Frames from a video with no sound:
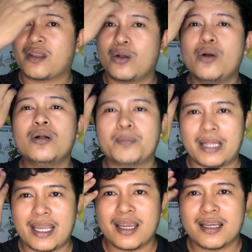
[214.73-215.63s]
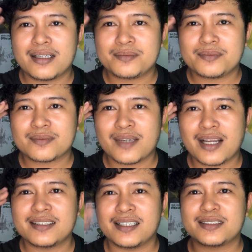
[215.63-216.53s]
Google Play,
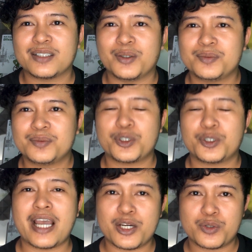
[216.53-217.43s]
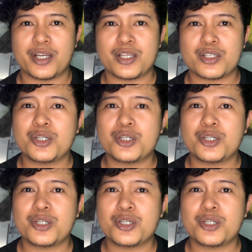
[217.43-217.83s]
I think so, for the Android.